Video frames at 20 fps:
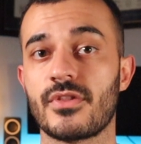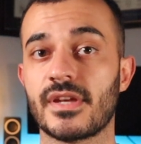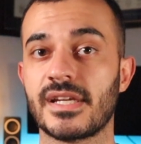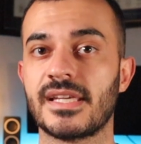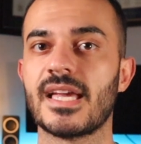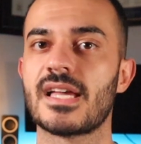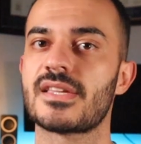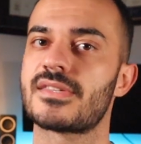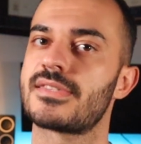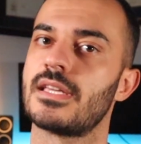the
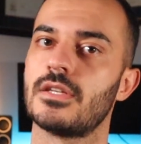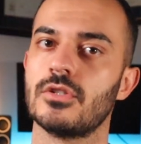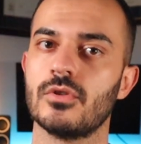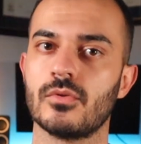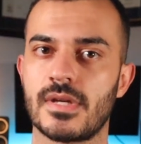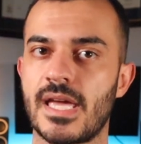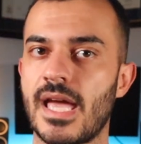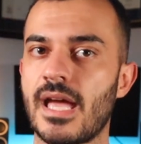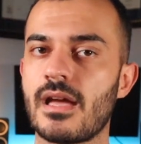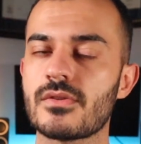guest that you
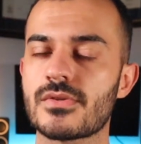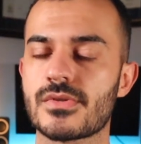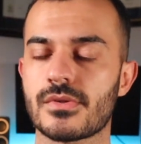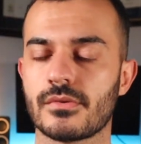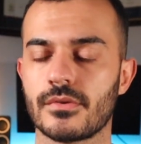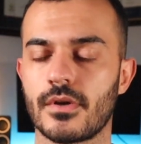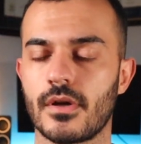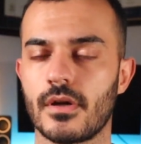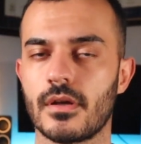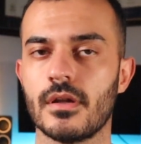
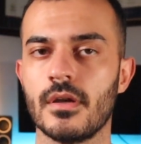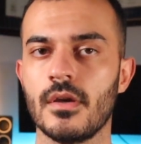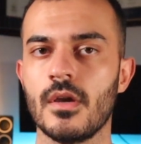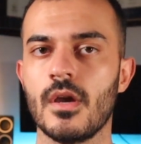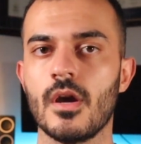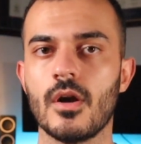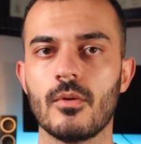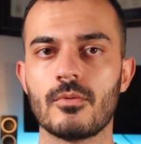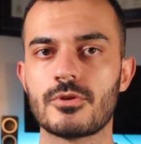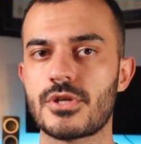canceled on,
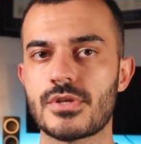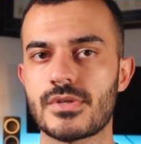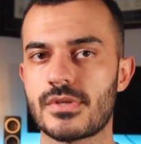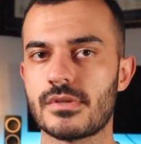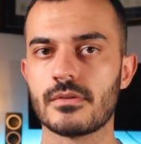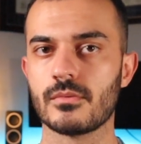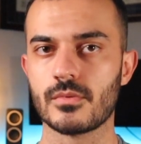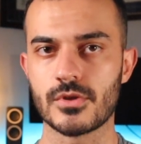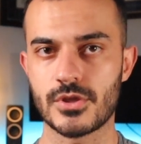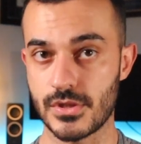which
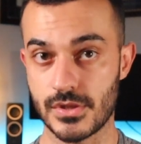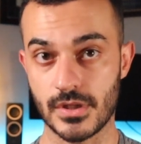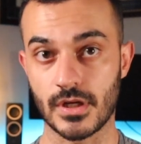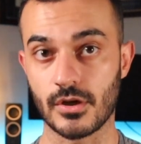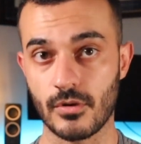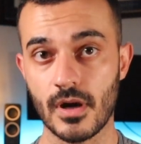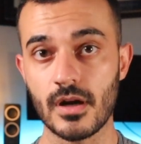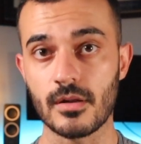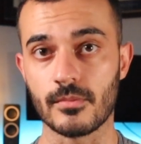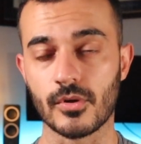is
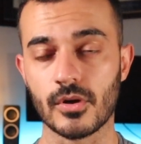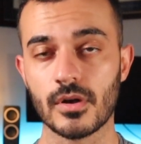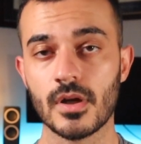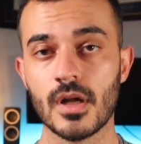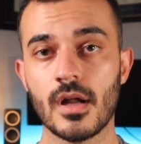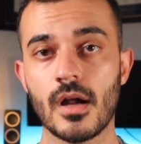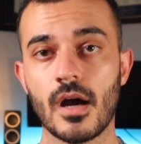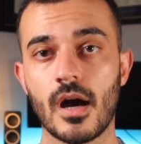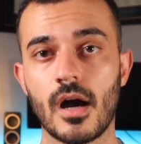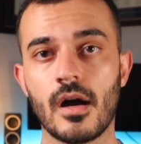incredible.
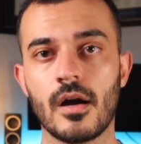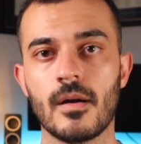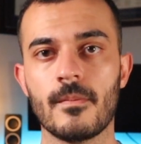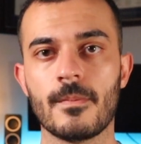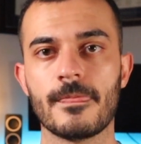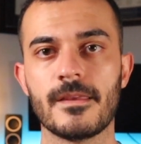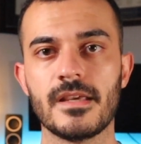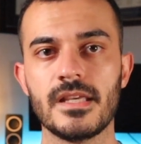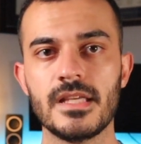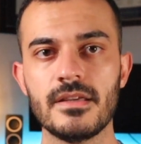
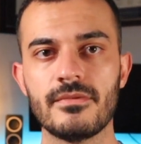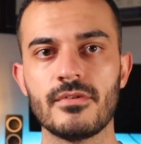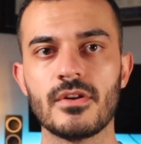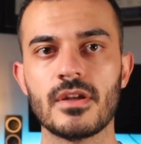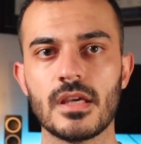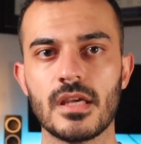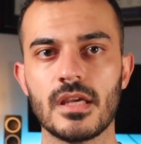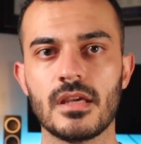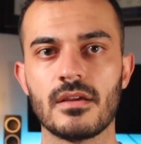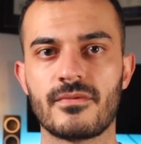Even
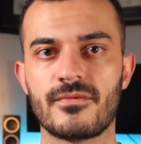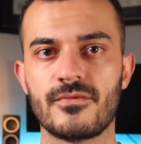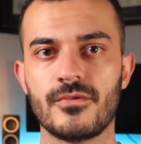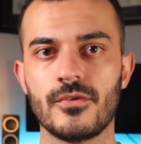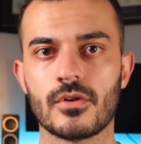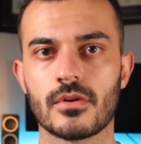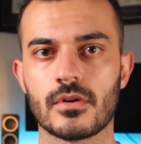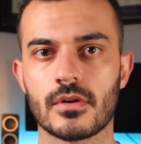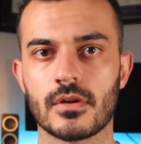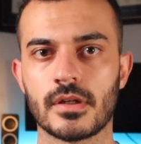if
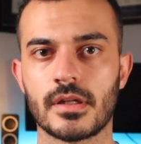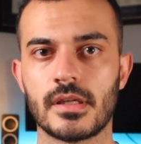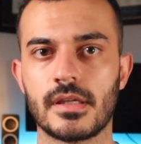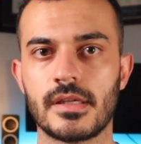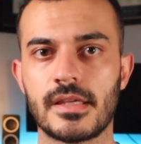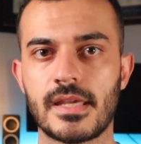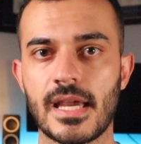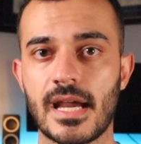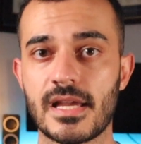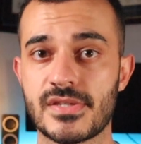your
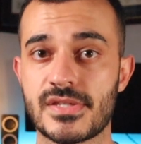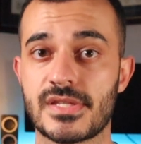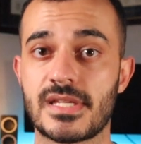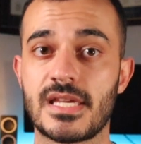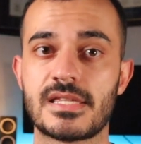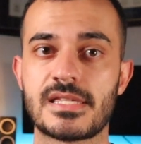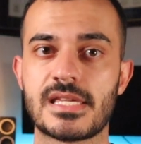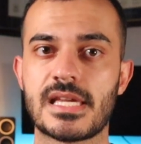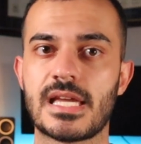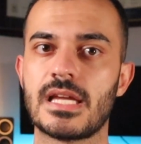guest
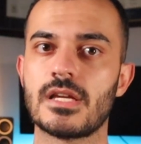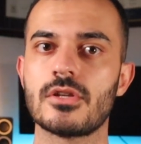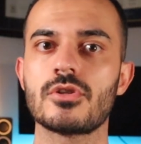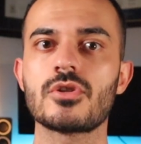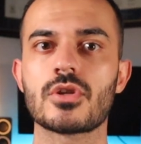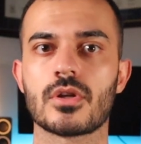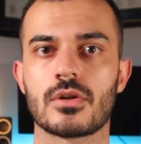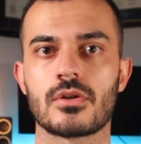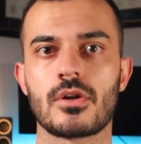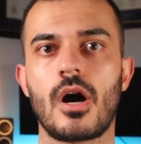gets
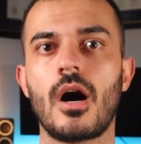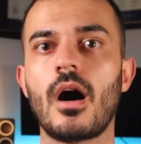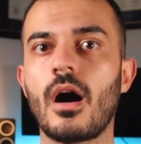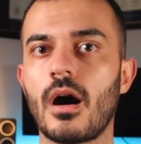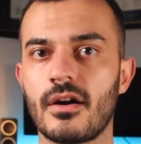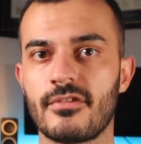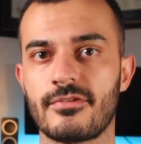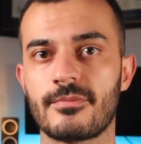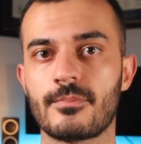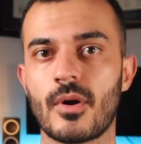injured
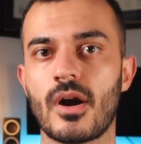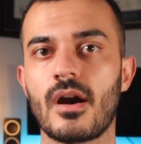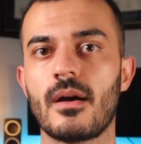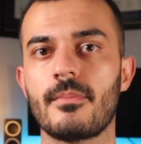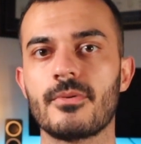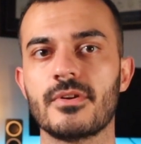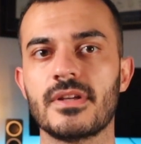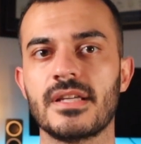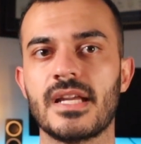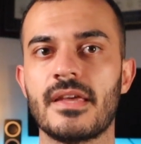off
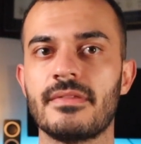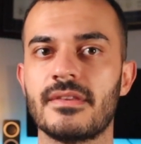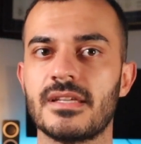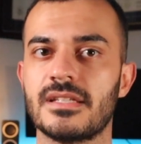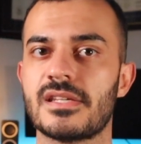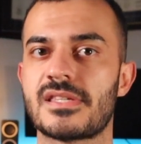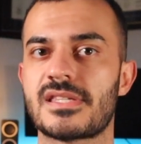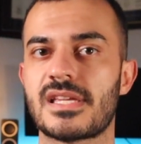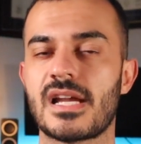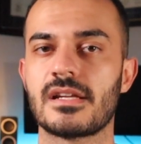property and they
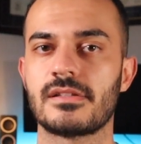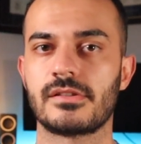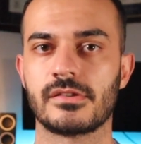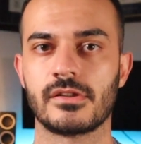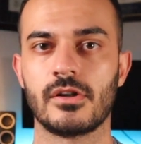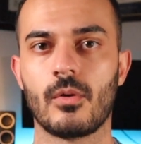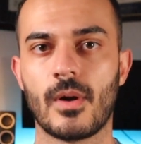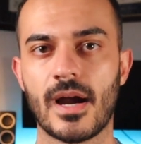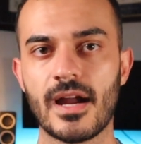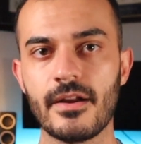decide to
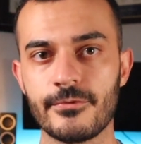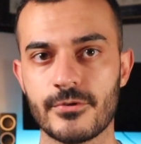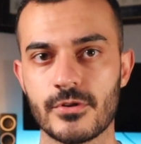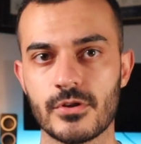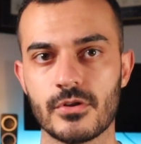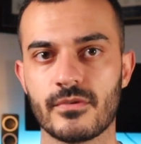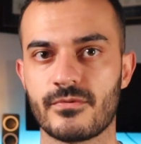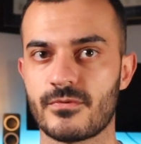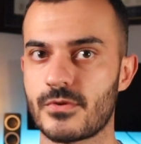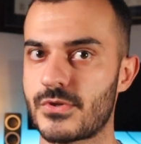go after
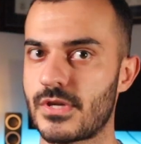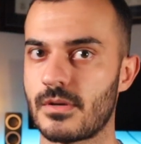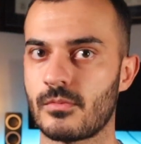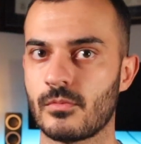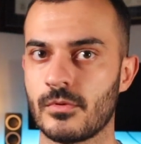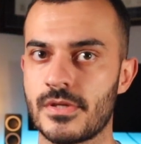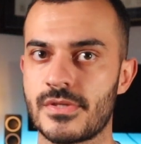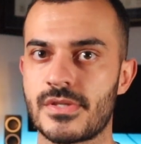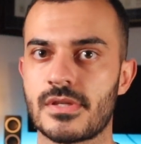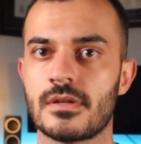you for some
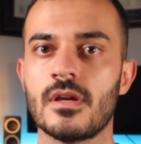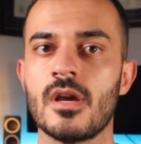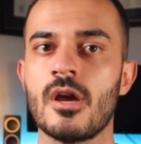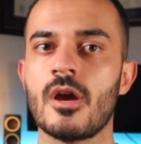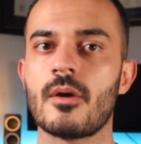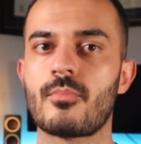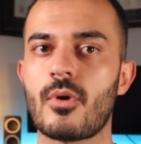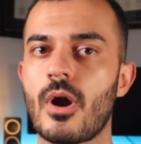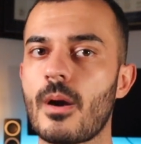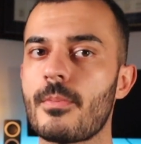reason,
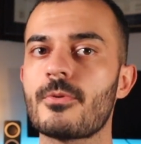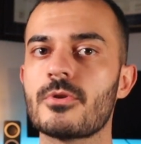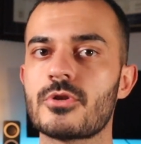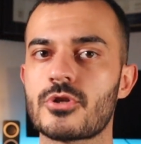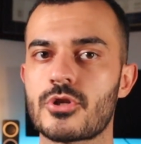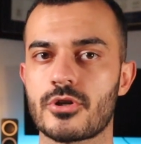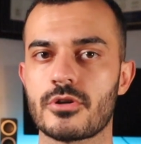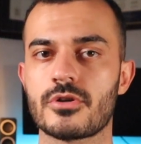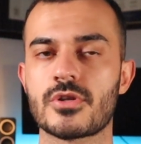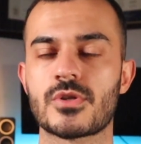proper
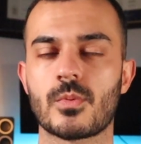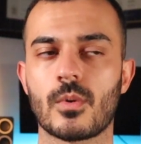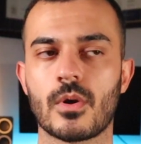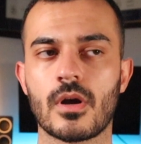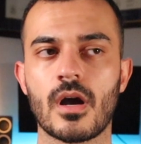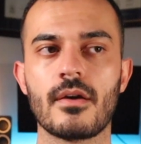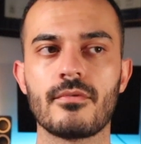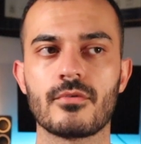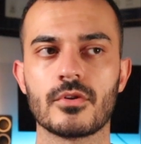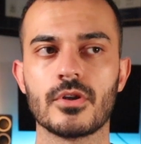insurance will
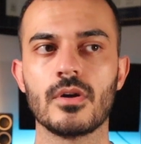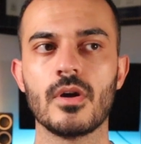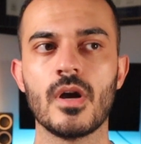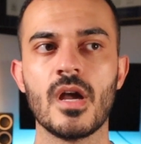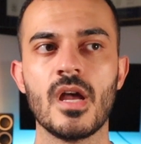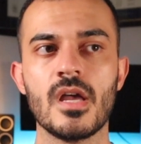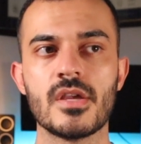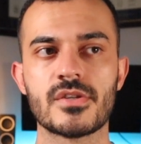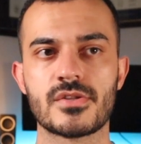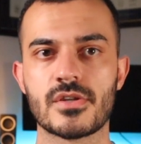cover you.
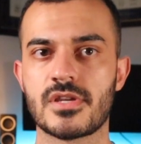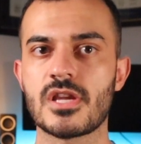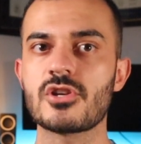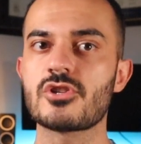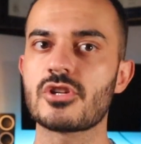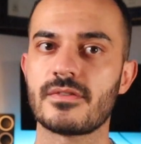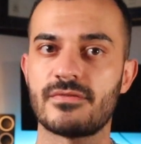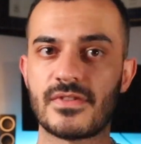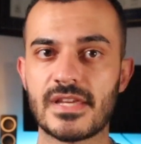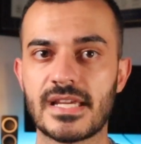So
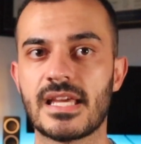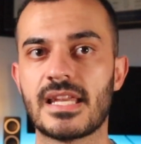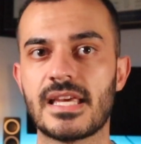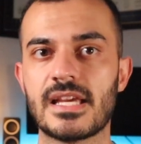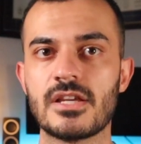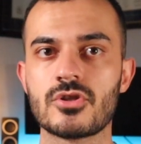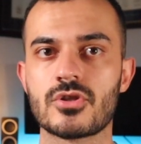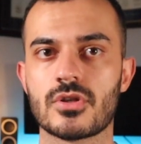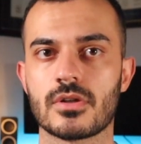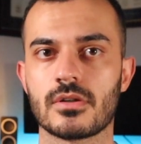essentially, if they get
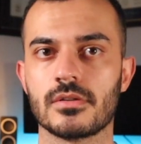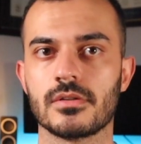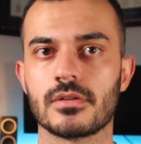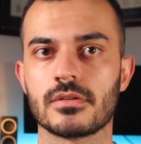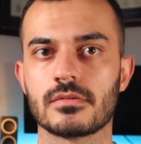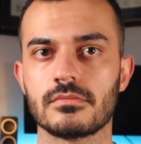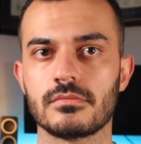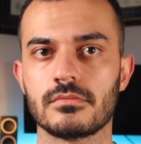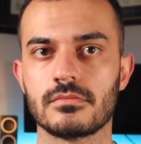injured,